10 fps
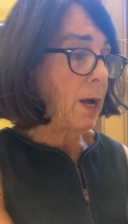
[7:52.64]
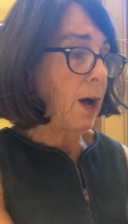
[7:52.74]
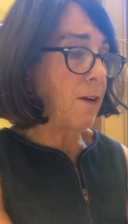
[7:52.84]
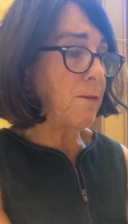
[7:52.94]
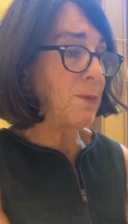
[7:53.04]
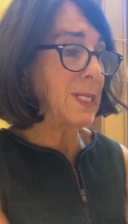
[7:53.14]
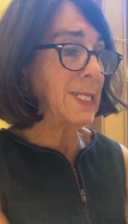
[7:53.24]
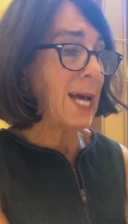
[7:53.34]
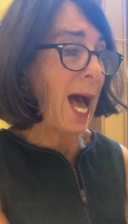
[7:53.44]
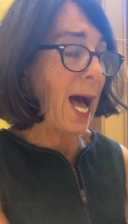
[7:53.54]
of
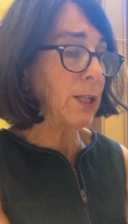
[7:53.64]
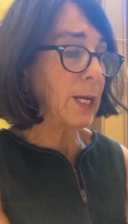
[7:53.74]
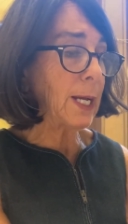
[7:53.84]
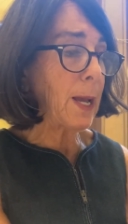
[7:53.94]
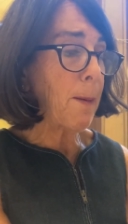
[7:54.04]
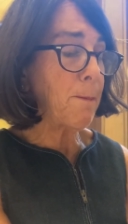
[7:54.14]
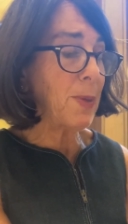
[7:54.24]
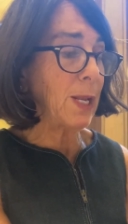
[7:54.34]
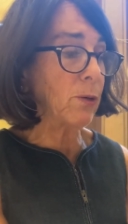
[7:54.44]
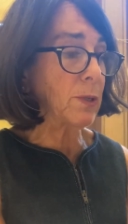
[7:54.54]
metallic
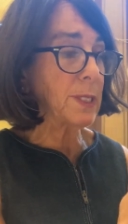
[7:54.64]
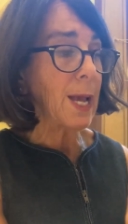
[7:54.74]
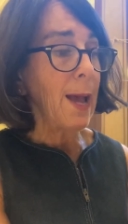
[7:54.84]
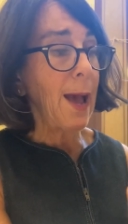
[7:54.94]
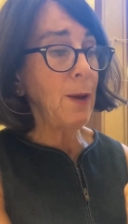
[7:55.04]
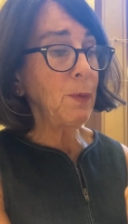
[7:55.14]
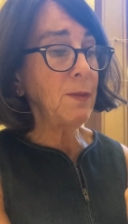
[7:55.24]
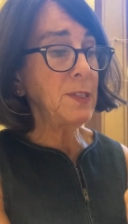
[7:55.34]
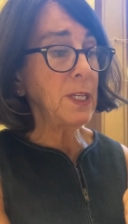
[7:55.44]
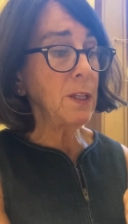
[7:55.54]
beetles. And
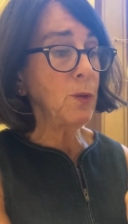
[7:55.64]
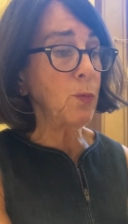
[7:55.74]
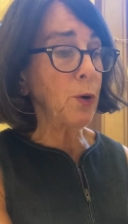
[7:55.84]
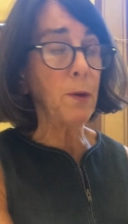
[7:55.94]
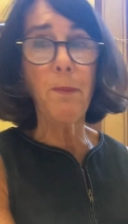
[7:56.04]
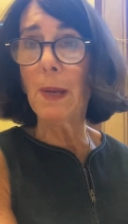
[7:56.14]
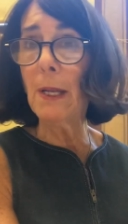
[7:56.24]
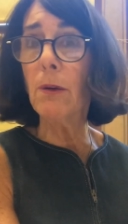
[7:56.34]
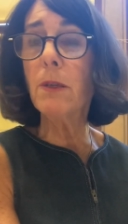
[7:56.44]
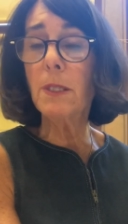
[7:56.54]
we've seen the word
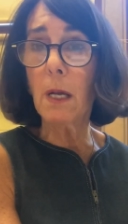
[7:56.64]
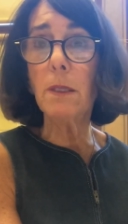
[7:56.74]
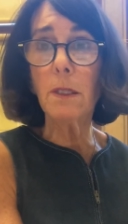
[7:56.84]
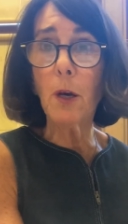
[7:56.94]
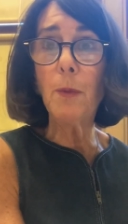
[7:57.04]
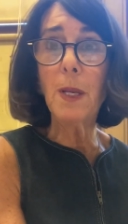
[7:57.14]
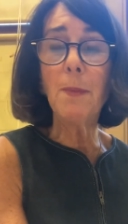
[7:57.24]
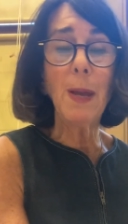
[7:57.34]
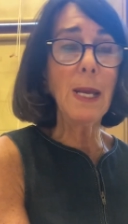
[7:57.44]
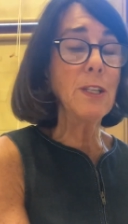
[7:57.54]
beetles on so many
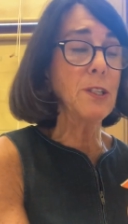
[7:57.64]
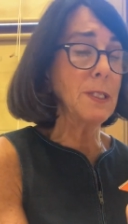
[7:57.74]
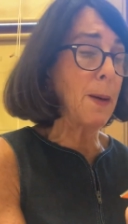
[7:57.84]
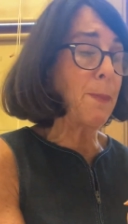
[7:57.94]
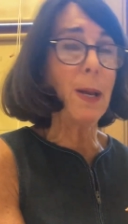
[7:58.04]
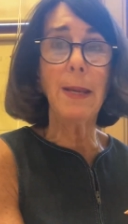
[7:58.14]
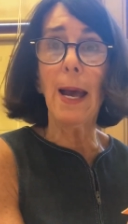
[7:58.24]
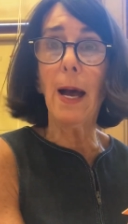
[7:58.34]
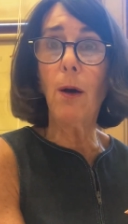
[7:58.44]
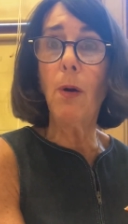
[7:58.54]
pages that by
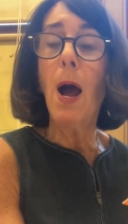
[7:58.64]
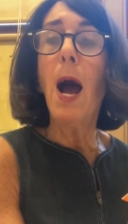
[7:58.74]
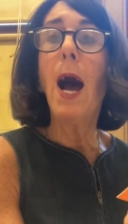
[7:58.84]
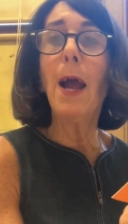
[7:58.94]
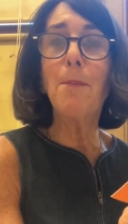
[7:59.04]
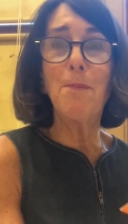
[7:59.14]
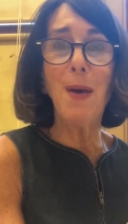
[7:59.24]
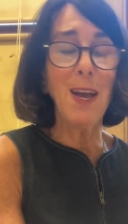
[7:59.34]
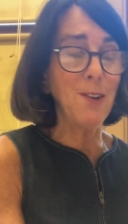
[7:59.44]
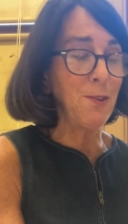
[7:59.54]
now, I
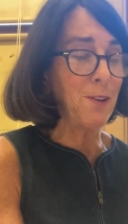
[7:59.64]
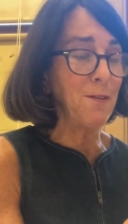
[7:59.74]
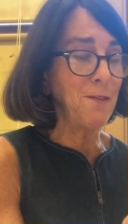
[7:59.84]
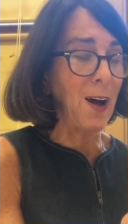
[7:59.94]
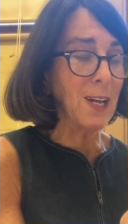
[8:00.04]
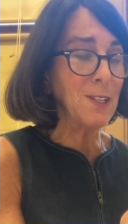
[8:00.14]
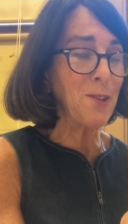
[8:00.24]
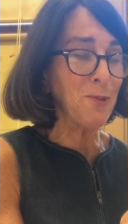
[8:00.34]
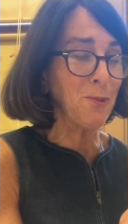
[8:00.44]
bet you can find the